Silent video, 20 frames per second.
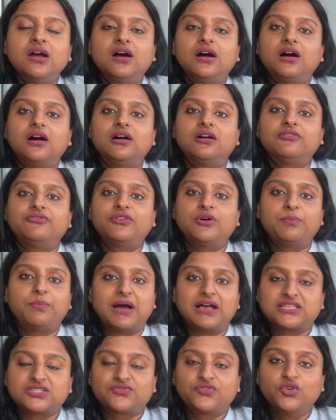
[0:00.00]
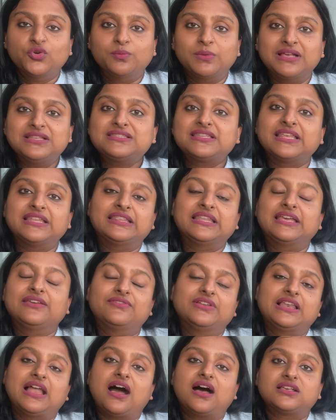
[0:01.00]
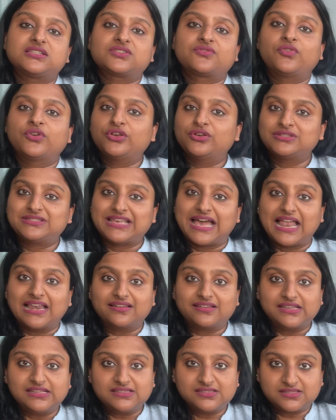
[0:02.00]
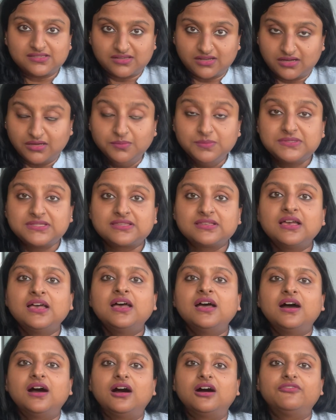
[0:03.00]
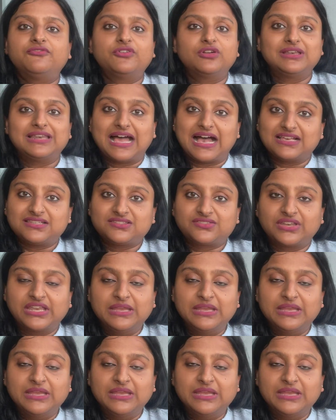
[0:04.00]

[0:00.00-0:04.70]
for past few months, then they will ask for your salary stubs for last 3